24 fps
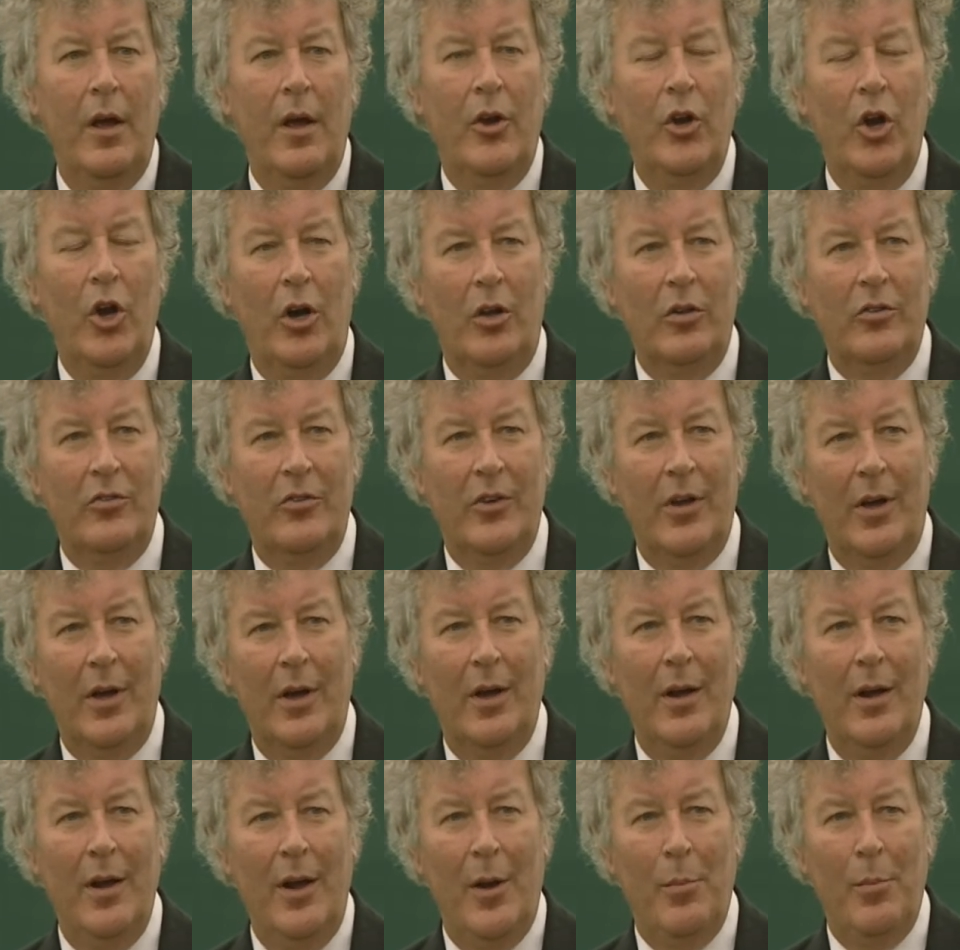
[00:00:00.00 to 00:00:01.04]
not
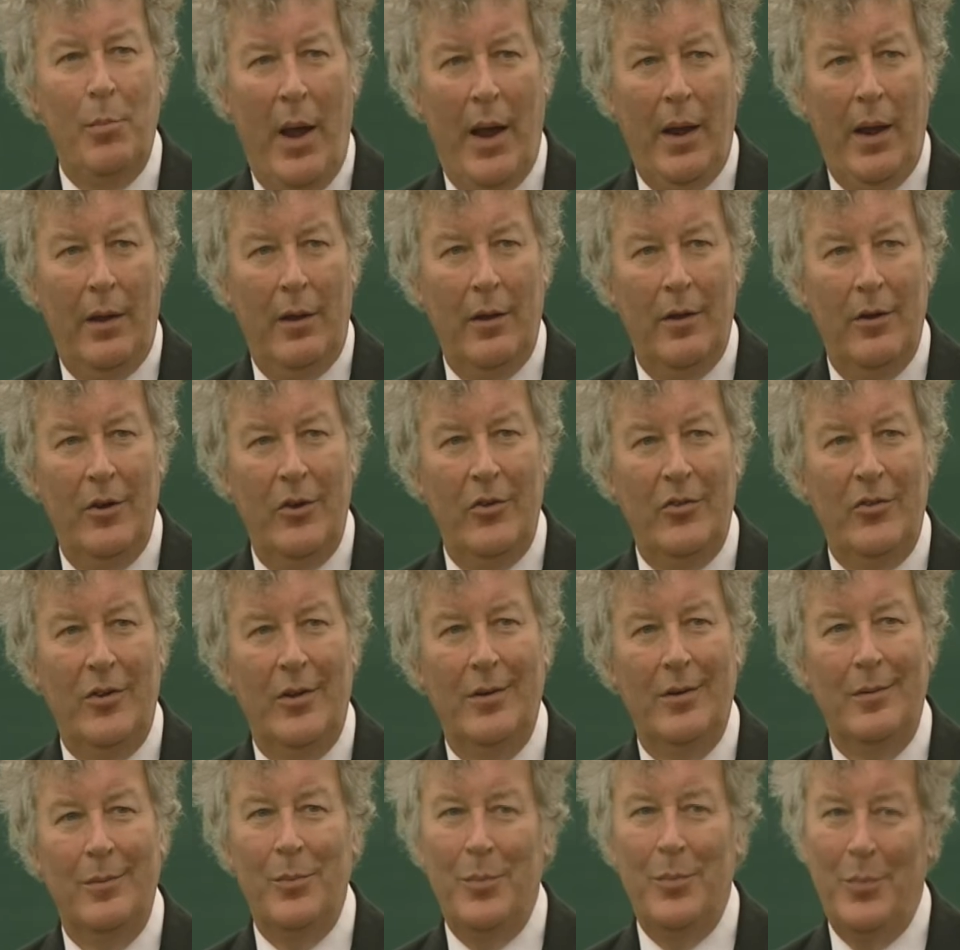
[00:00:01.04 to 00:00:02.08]
bankers
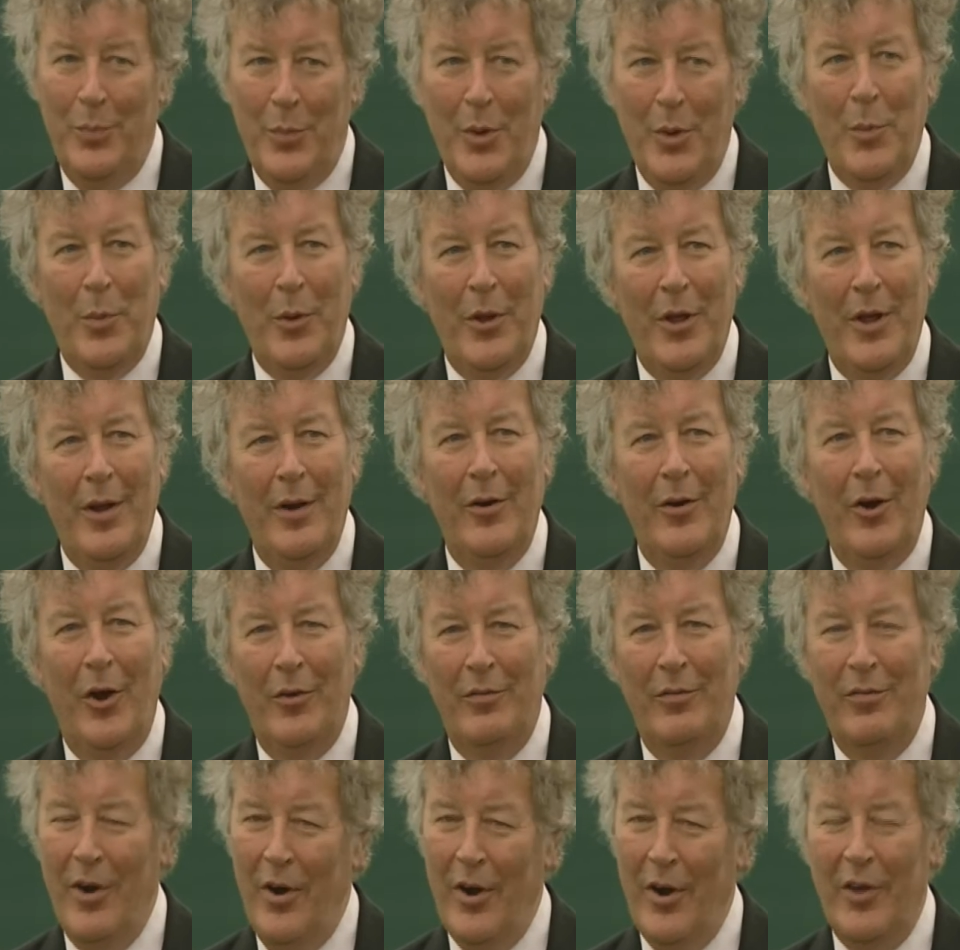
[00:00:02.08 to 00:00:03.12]
and people here
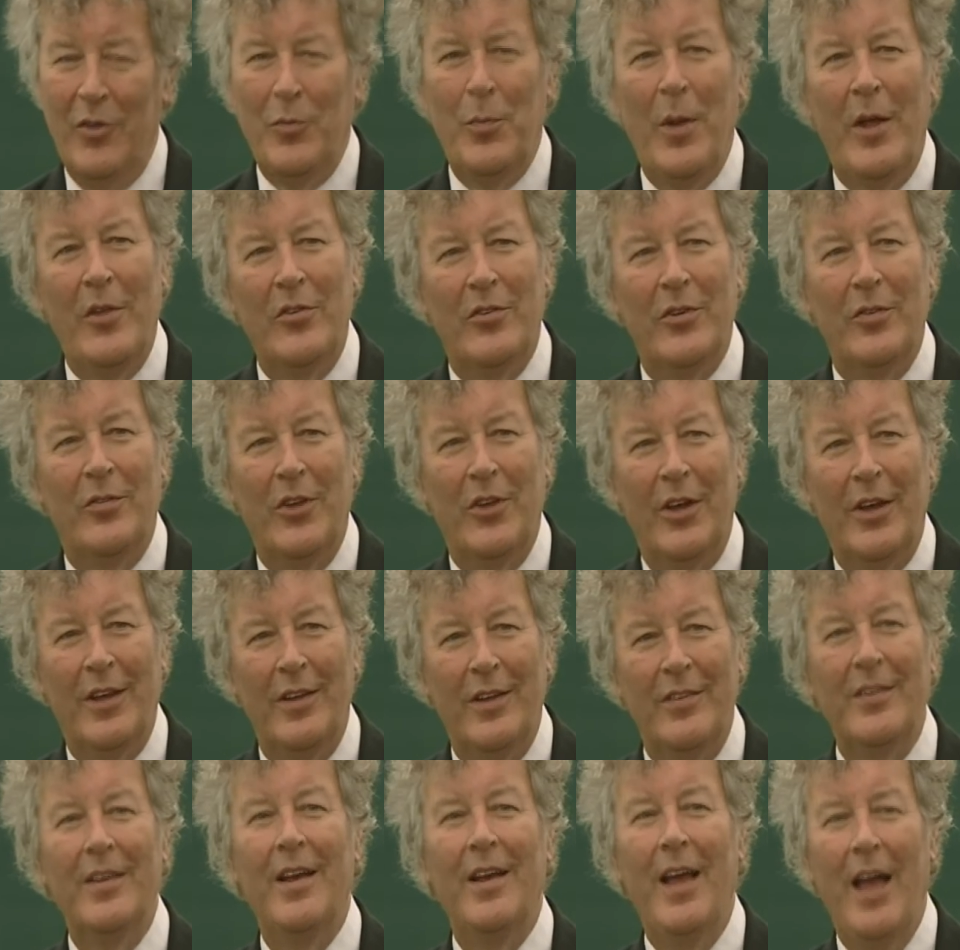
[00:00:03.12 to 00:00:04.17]
on very expensive
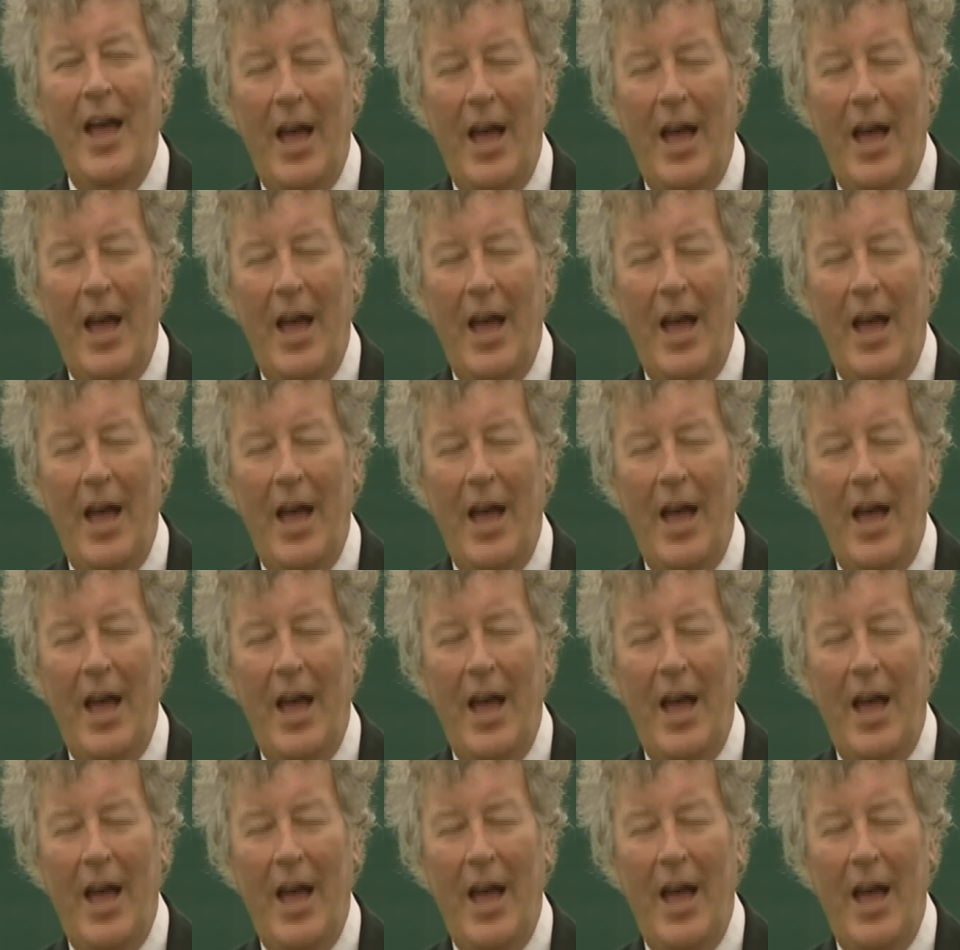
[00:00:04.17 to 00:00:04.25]
tickets